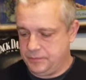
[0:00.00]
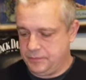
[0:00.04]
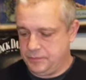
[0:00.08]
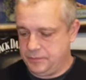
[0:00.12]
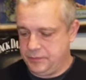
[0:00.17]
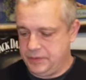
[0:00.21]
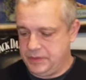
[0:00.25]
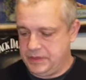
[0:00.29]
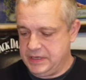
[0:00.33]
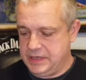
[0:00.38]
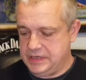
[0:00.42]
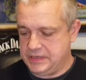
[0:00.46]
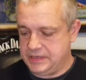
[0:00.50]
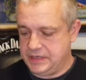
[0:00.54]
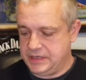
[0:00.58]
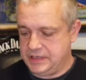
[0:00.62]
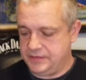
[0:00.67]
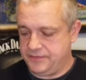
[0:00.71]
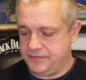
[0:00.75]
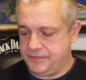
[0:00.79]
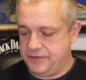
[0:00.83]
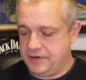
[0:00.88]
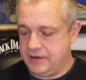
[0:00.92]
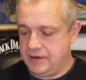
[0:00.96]
But this is
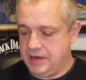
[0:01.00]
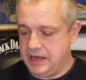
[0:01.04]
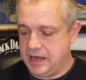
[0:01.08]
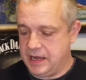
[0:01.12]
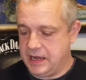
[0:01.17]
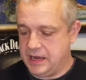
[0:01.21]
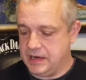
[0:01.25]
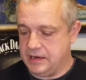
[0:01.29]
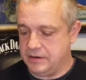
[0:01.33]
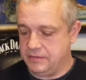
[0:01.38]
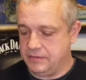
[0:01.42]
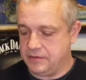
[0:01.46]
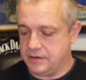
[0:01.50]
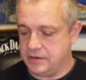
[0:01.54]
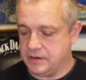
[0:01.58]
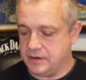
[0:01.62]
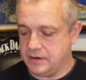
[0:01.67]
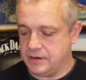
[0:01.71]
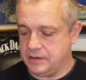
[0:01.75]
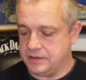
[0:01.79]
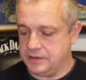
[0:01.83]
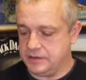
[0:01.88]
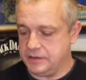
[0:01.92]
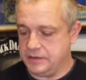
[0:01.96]
fairly highly
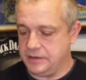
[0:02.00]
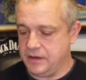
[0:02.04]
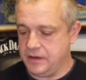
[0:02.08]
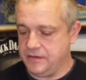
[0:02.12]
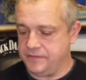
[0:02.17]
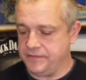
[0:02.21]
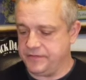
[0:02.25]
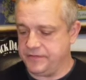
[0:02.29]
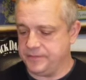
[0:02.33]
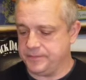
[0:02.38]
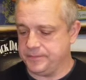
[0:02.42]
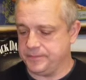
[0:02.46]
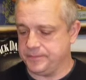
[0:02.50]
regarded stuff.